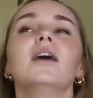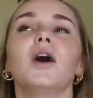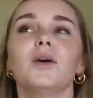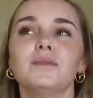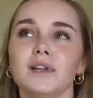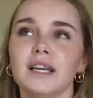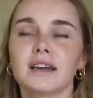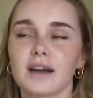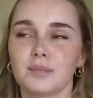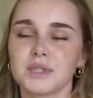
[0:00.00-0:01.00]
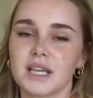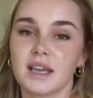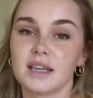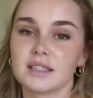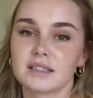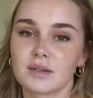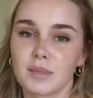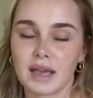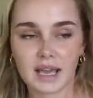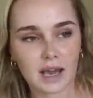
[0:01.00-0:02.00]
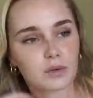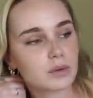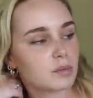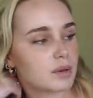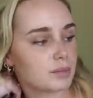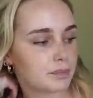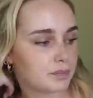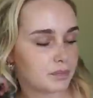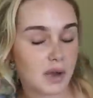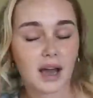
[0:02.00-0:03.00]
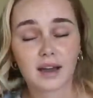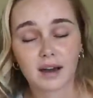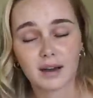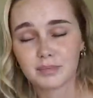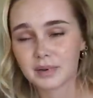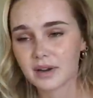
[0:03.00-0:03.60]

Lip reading: hopefully in a couple days my account will be back up.